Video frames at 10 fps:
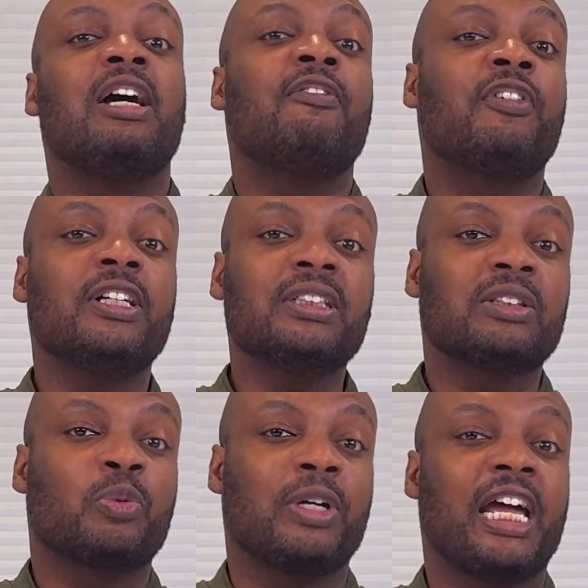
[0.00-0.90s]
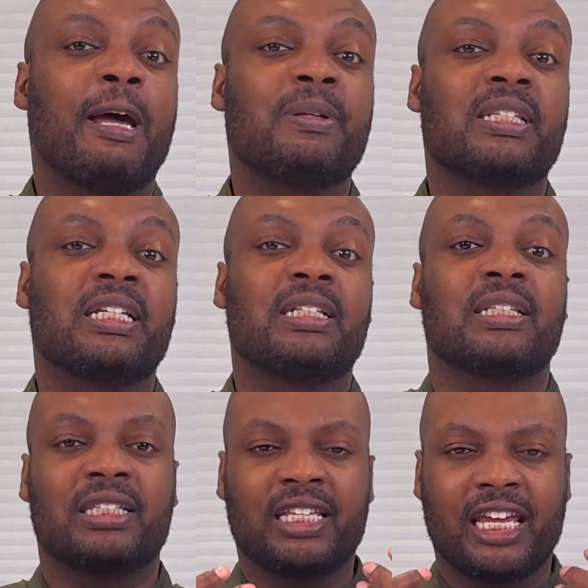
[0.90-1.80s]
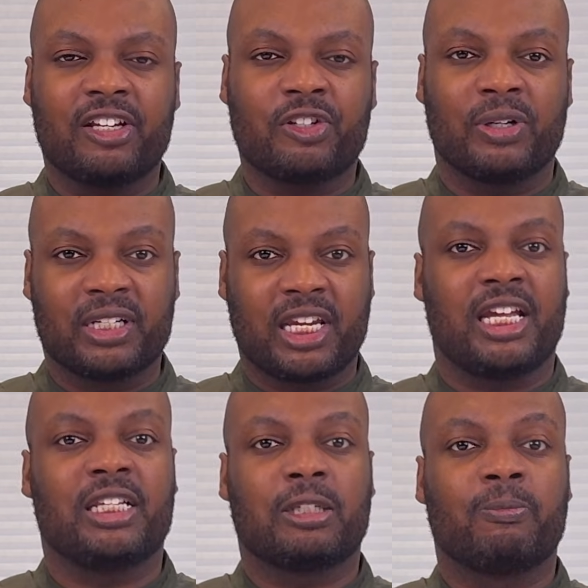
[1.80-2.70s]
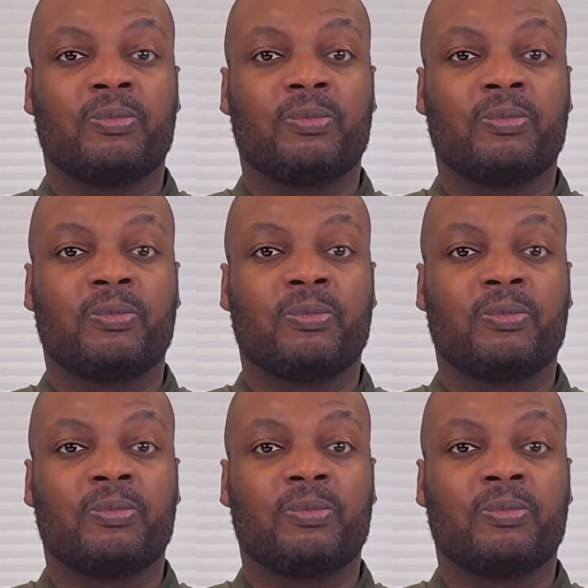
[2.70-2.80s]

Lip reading: First, what happens is texture and taste.